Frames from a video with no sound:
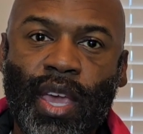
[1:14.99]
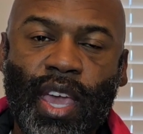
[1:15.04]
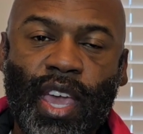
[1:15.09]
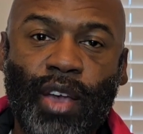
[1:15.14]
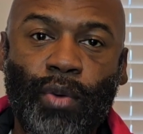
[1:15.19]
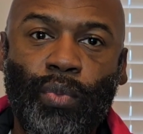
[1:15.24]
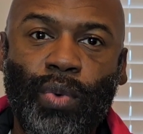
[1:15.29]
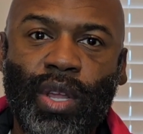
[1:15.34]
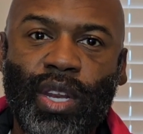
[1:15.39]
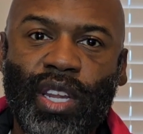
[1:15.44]

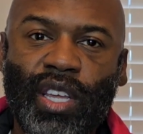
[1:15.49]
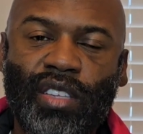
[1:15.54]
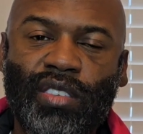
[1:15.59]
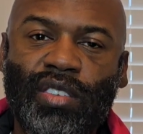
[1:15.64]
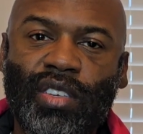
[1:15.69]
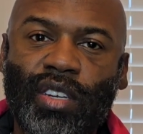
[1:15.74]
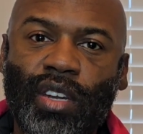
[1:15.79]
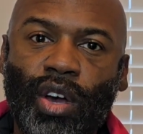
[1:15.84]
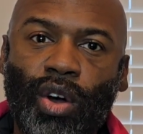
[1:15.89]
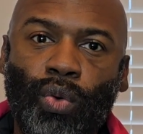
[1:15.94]
And we need
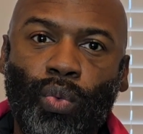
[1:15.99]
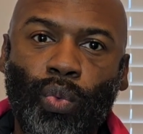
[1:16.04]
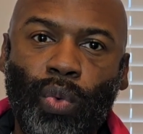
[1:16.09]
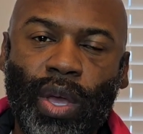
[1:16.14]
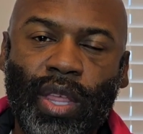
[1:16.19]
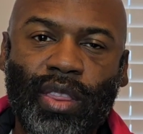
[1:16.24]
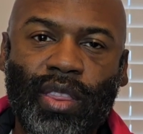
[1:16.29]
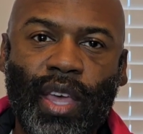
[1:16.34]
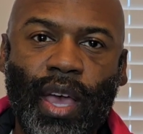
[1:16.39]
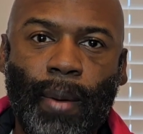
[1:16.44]
to know
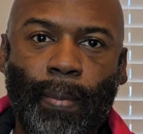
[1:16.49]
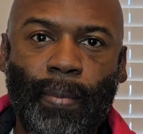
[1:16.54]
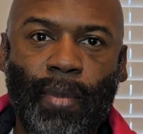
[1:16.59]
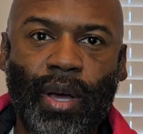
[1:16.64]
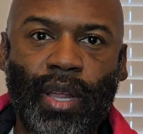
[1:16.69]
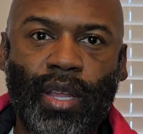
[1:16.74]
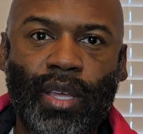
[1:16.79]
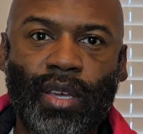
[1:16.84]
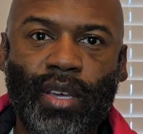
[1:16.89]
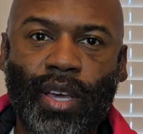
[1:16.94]
when that
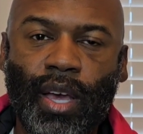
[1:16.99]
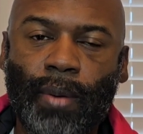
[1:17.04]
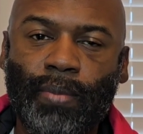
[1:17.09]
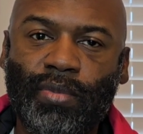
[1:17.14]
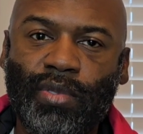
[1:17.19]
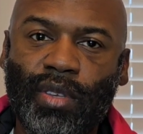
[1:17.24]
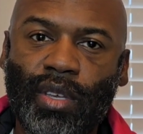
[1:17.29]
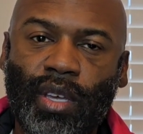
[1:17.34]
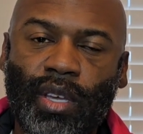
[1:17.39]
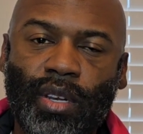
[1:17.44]
money
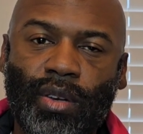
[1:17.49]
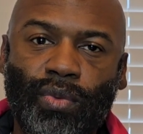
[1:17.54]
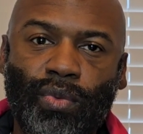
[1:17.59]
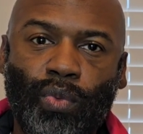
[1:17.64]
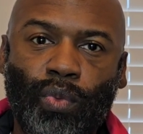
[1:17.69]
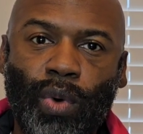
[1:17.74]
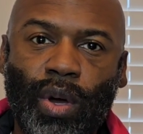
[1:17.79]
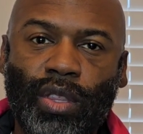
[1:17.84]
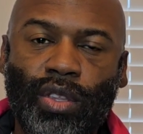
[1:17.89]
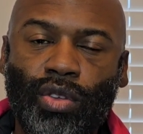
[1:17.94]
comes in,
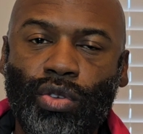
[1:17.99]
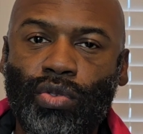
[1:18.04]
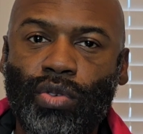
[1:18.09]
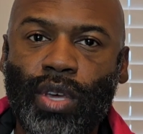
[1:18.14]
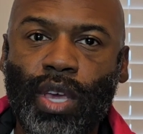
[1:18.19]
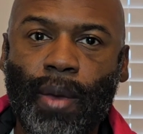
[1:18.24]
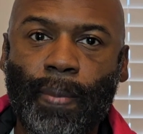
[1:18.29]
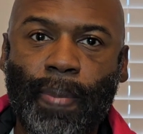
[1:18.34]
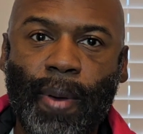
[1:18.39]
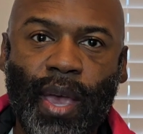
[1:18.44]
whether you
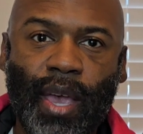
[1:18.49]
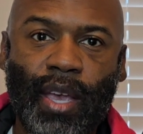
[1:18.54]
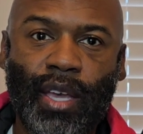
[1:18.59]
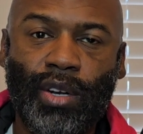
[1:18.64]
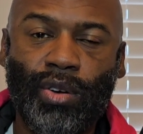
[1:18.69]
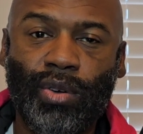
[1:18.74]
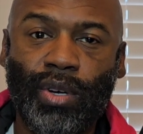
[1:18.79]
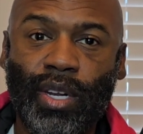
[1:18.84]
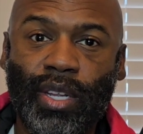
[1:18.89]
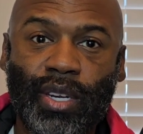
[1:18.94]
get
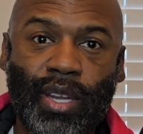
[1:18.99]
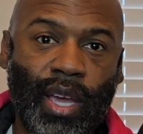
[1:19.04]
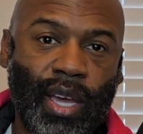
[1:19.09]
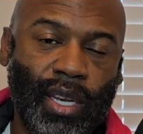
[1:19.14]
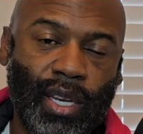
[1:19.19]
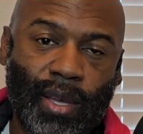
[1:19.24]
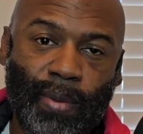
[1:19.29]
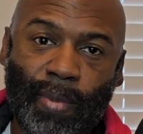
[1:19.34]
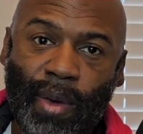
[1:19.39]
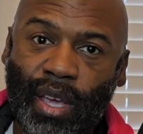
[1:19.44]
paid on a
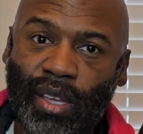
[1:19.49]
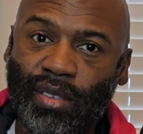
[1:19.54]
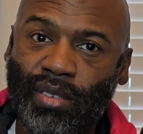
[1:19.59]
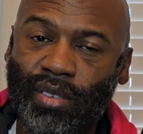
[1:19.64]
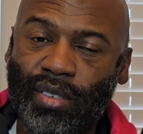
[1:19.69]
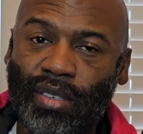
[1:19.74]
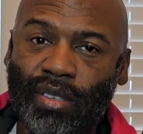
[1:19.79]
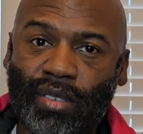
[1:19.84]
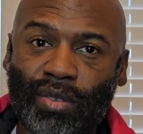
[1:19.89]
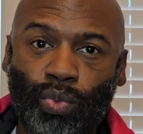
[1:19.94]
daily
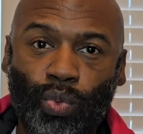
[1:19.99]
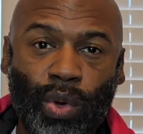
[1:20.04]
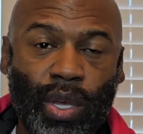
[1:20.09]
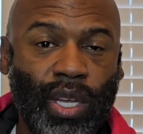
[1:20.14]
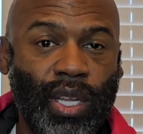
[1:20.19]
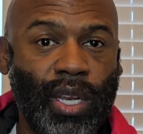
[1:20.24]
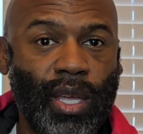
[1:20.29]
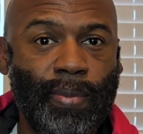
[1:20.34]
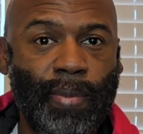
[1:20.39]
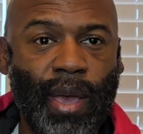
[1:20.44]
basis,
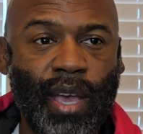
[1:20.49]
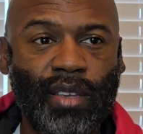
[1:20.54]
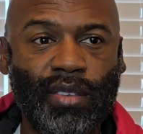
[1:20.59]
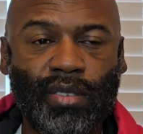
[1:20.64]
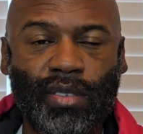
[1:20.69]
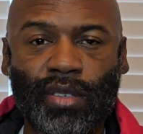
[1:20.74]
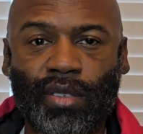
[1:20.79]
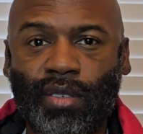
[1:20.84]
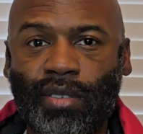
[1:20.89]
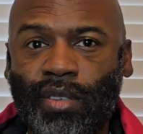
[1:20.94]
weekly
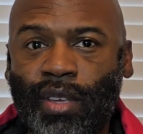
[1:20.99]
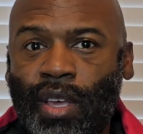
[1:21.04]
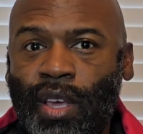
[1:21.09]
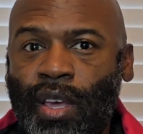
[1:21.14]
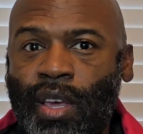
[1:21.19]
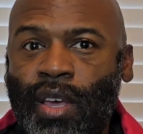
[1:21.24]
basis,